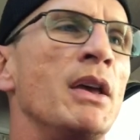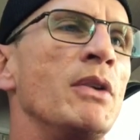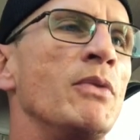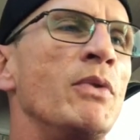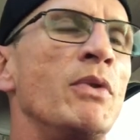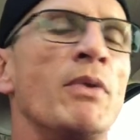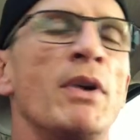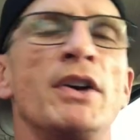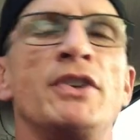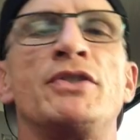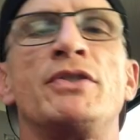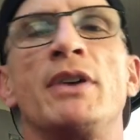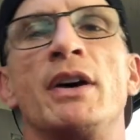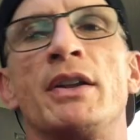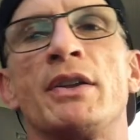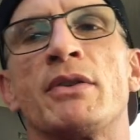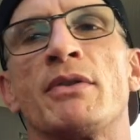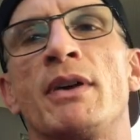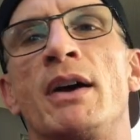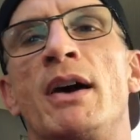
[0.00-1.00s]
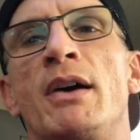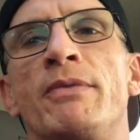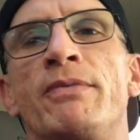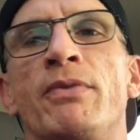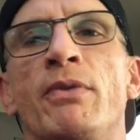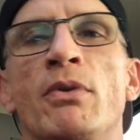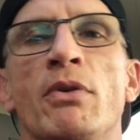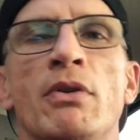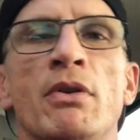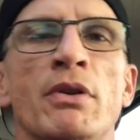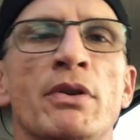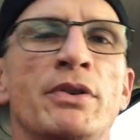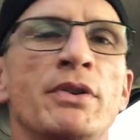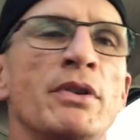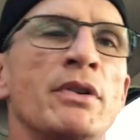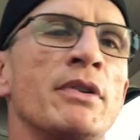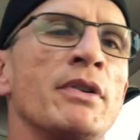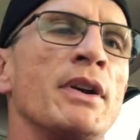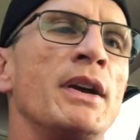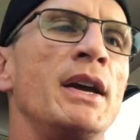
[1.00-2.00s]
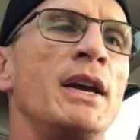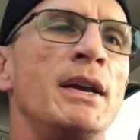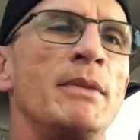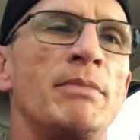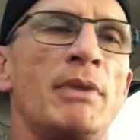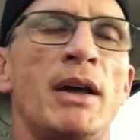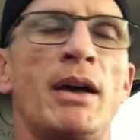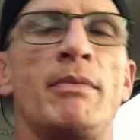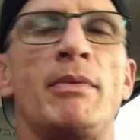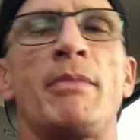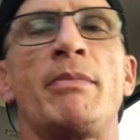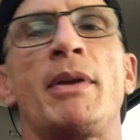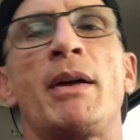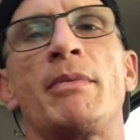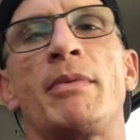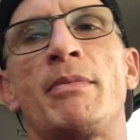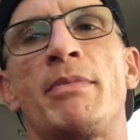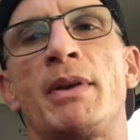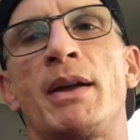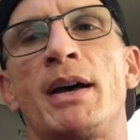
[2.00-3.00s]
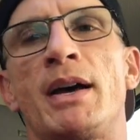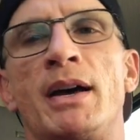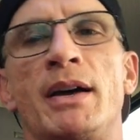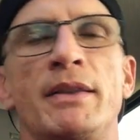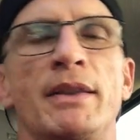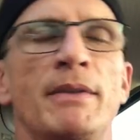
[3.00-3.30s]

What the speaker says: We want you on the ground floor. You're great, blah, blah, blah, blah, blah.